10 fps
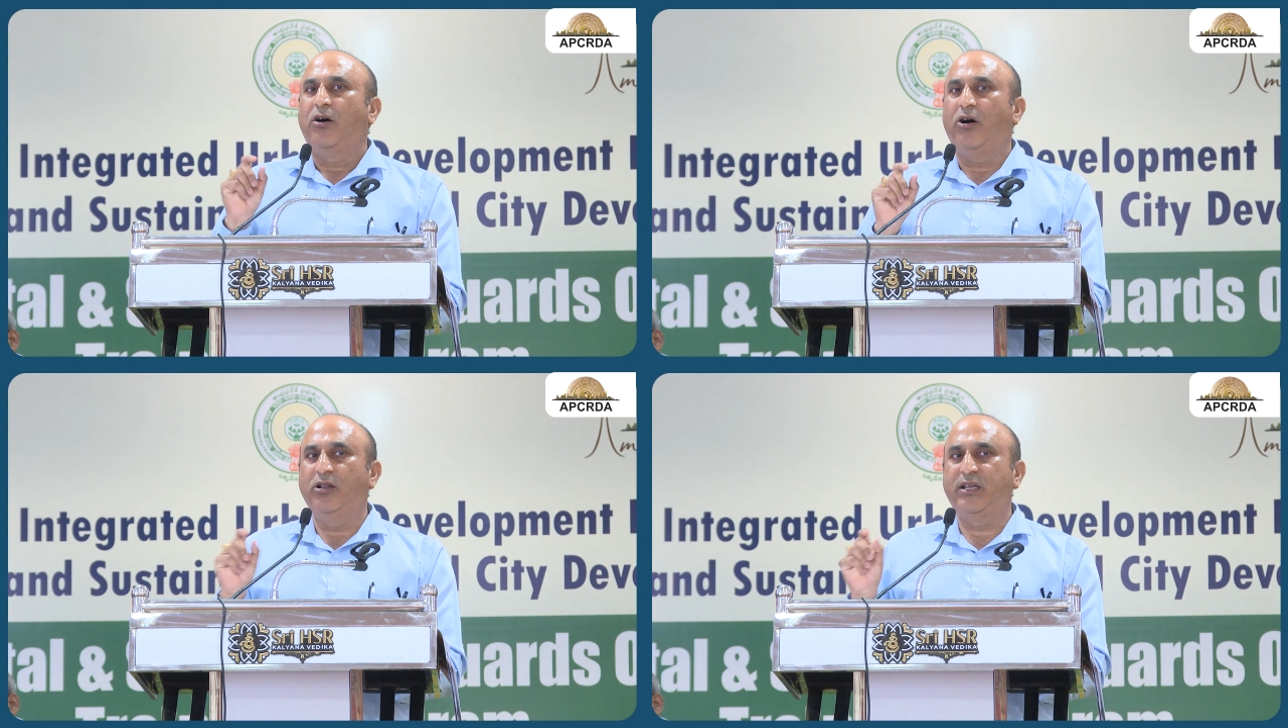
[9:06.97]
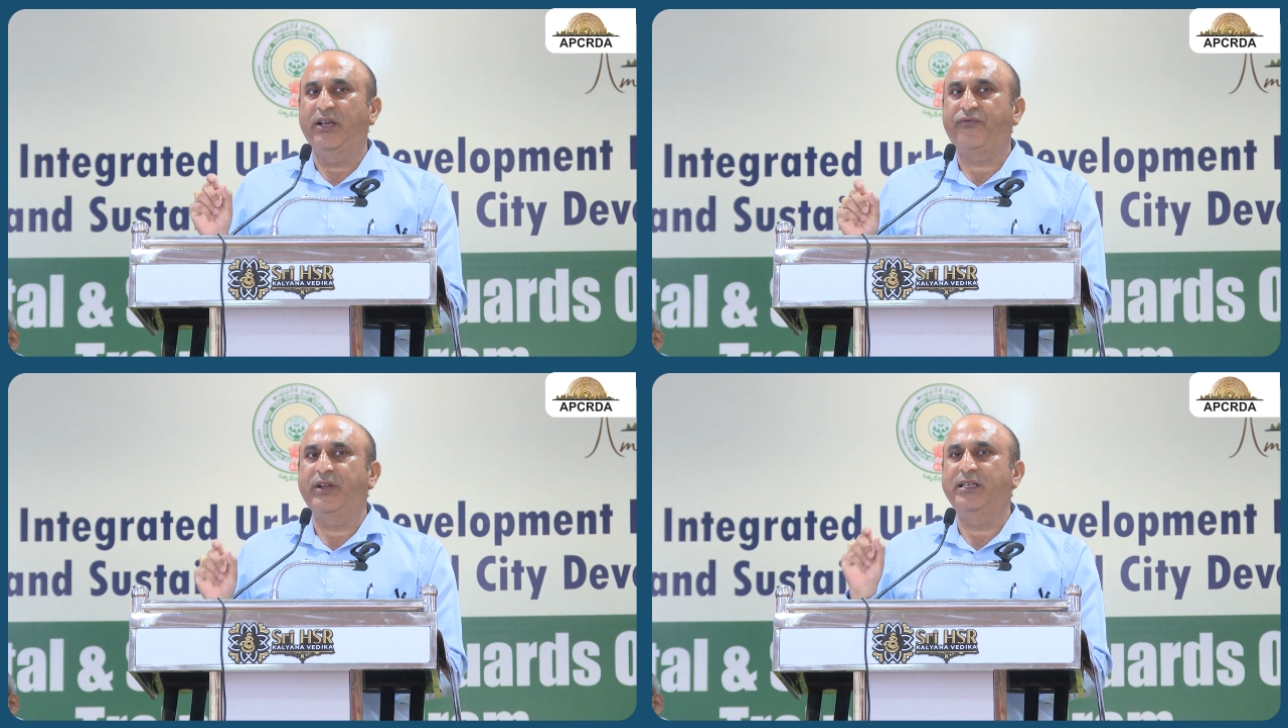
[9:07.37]
All the
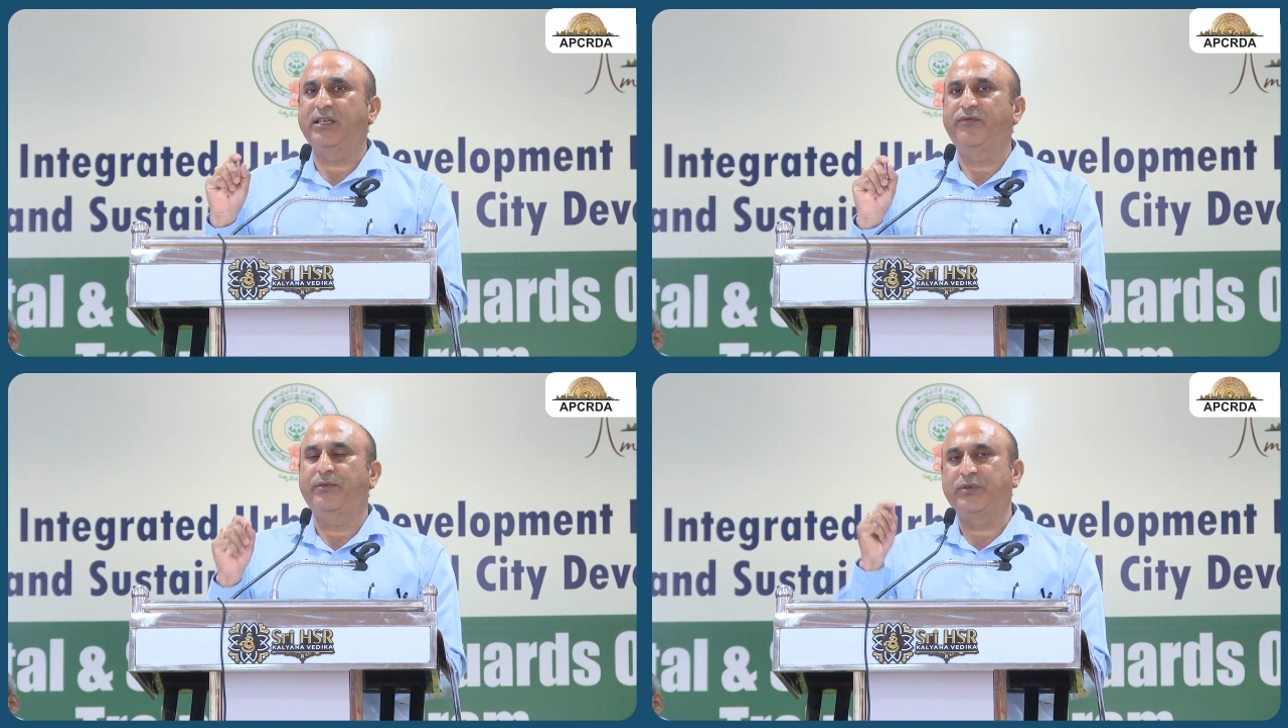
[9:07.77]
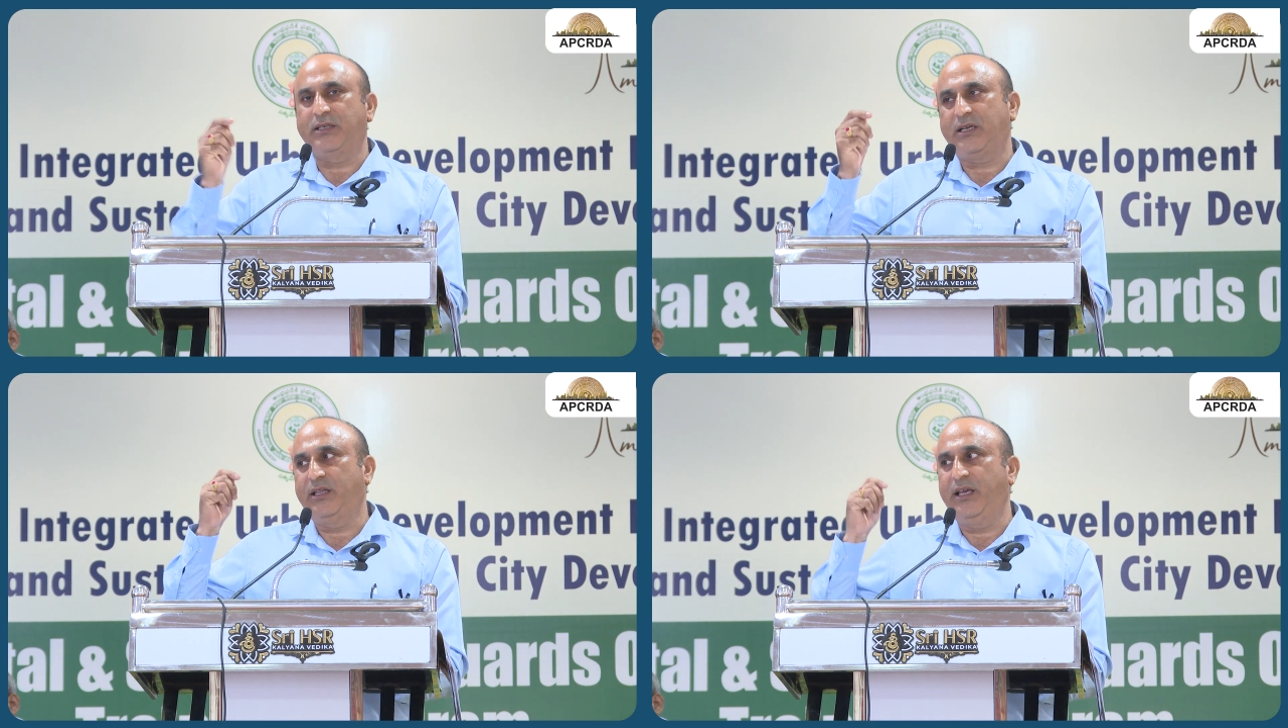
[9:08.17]
reference and
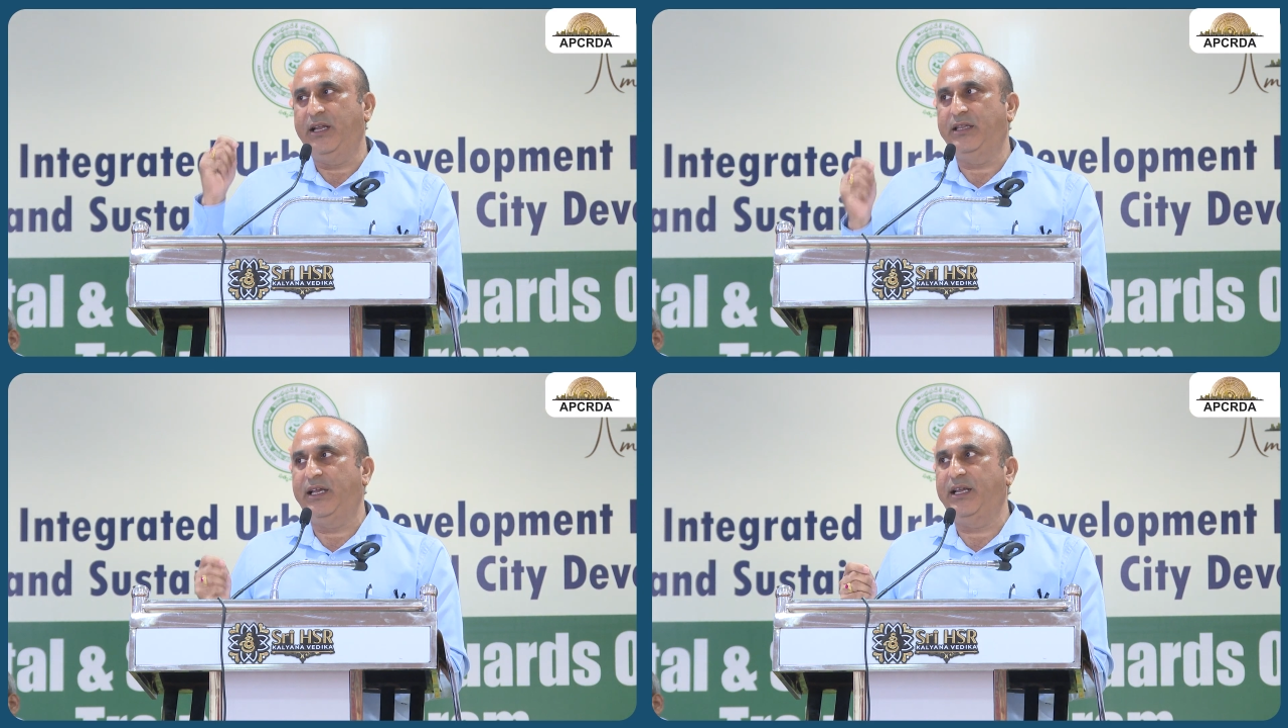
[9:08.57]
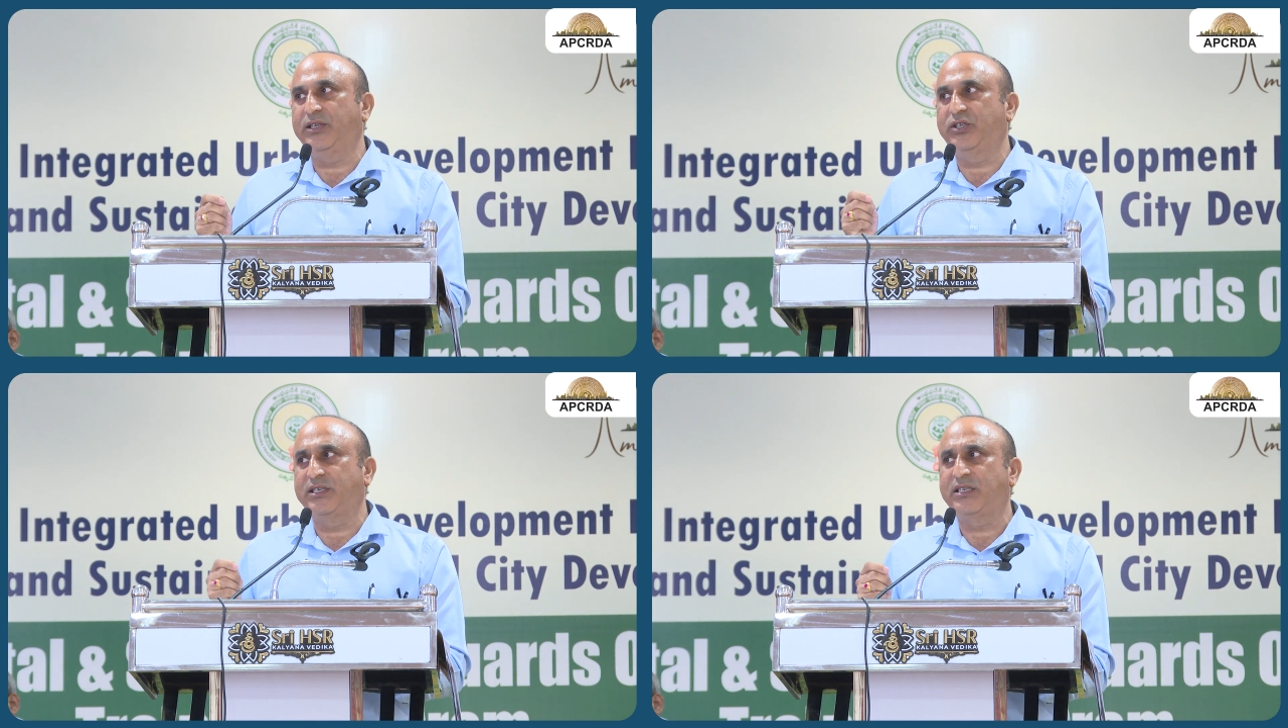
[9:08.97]
websites are there in the
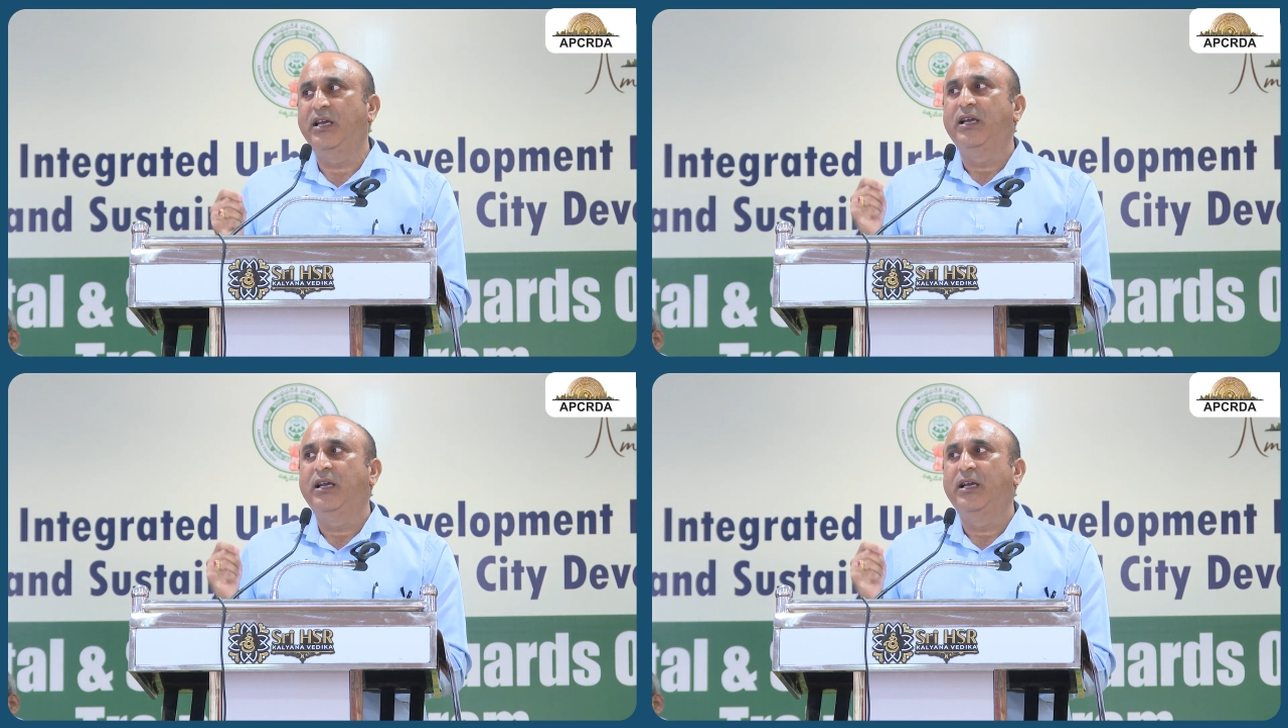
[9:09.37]
annexures.